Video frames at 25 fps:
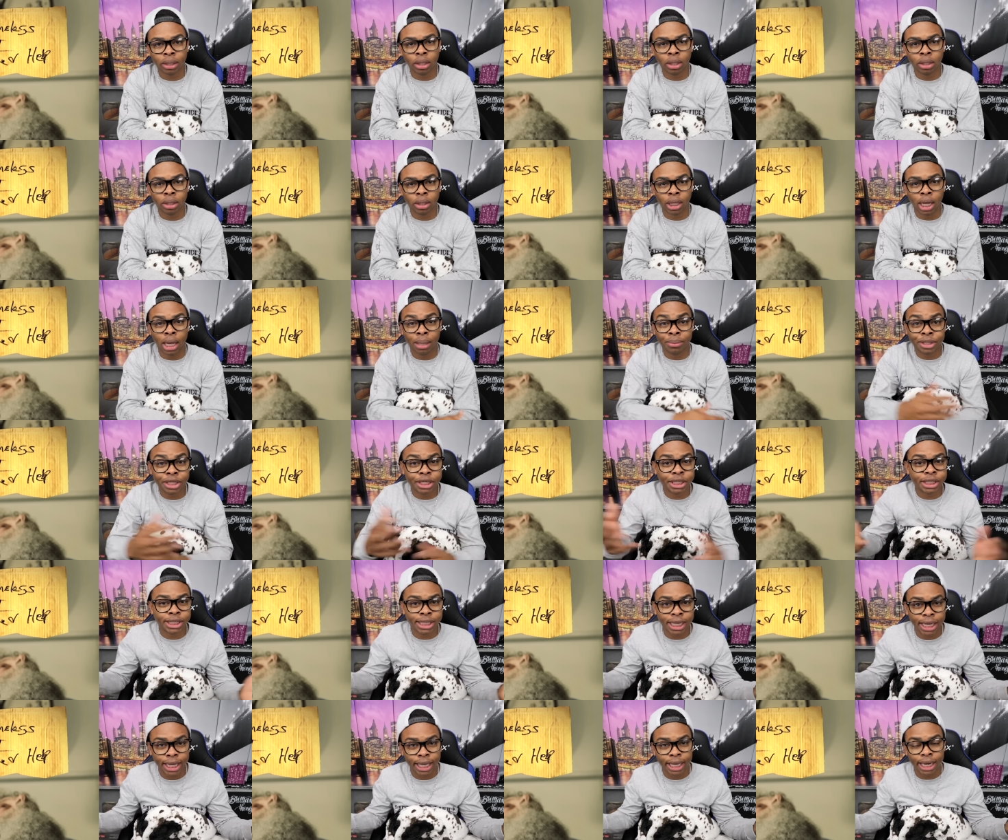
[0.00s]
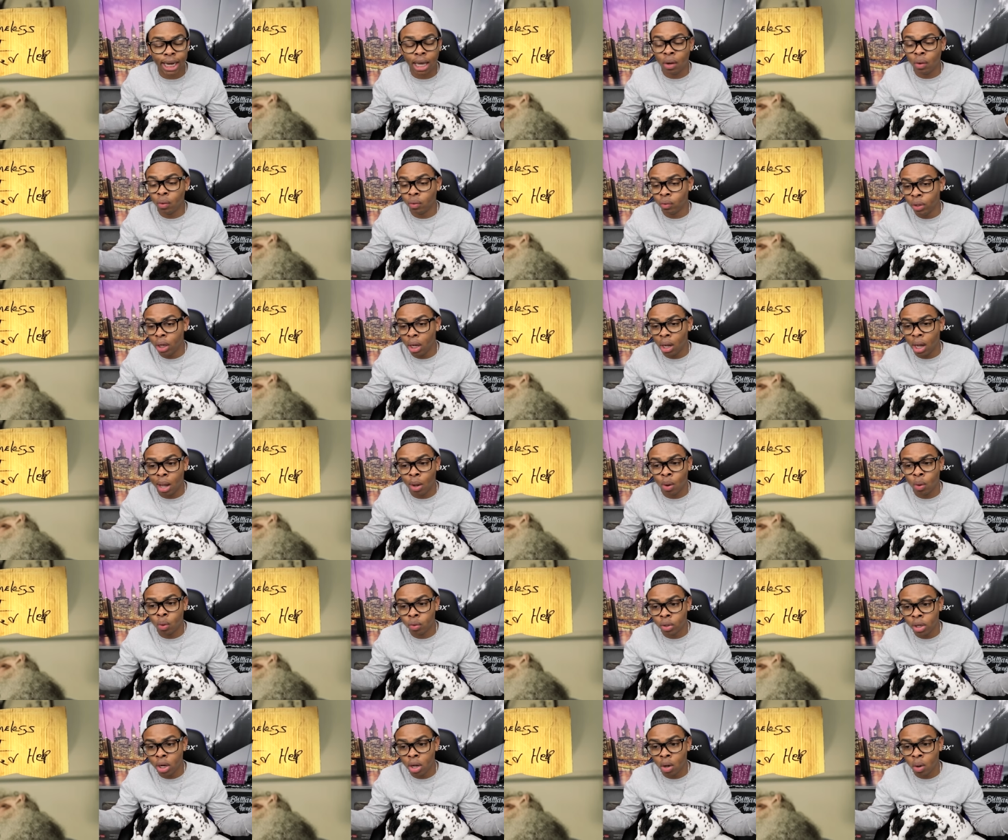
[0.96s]
Look, I'm just saying, I don't know, I
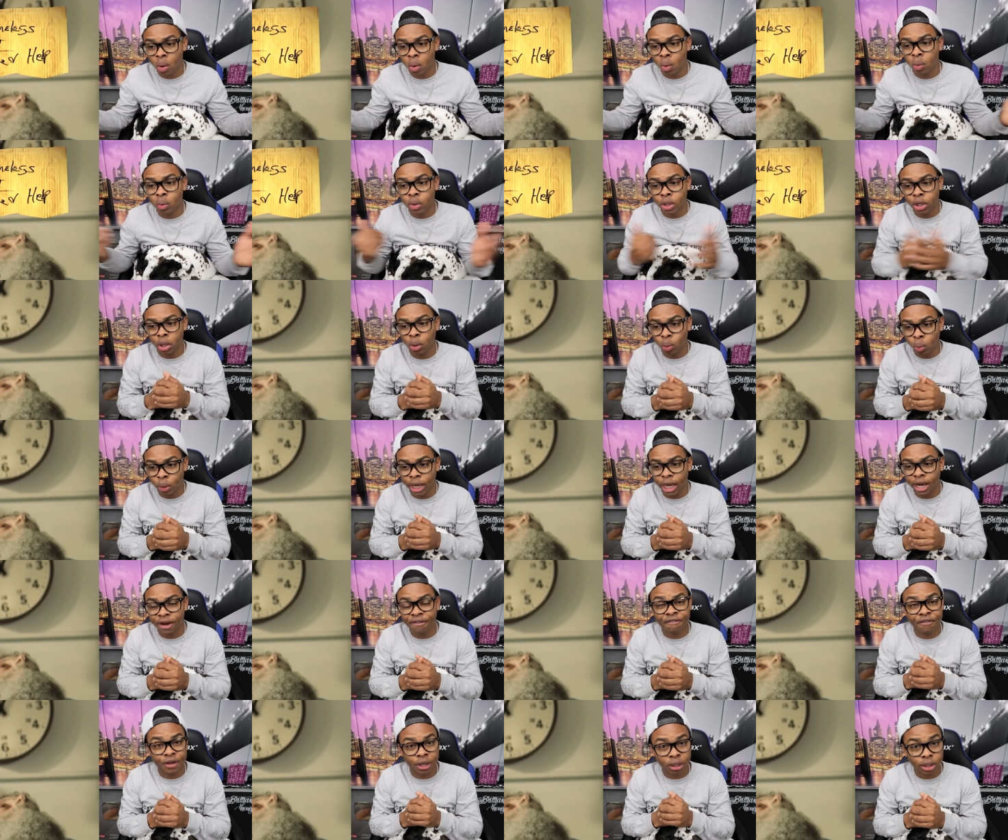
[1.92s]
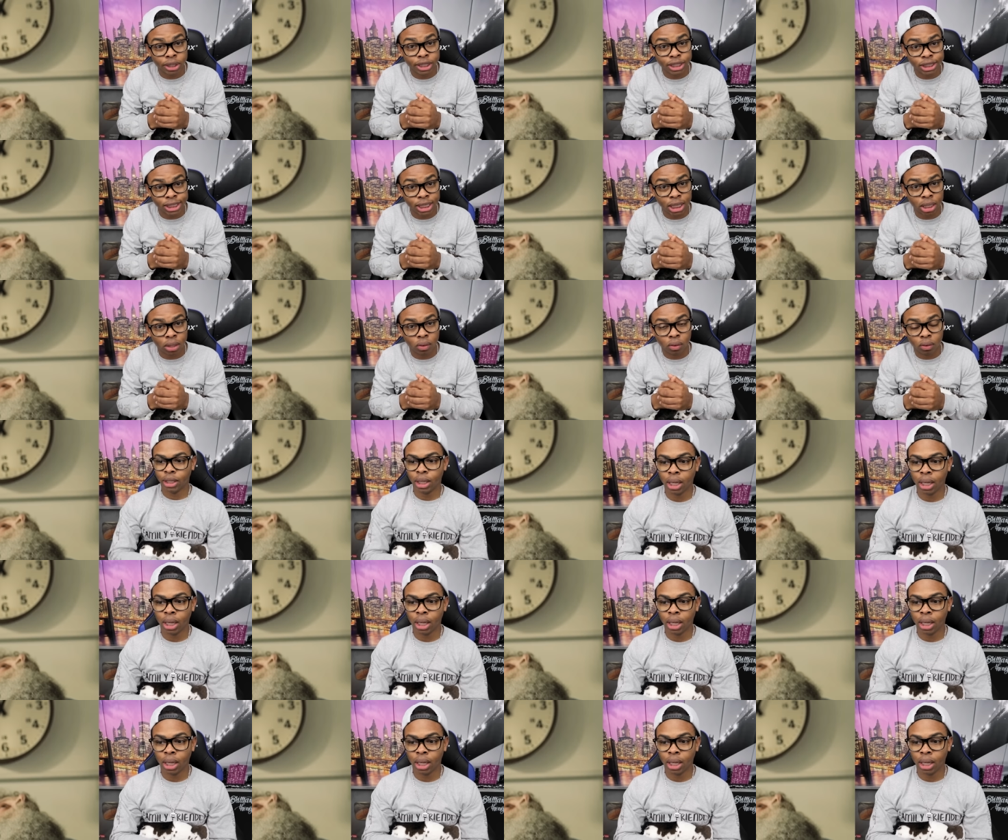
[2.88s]
don't know, you know, we gotta figure this out.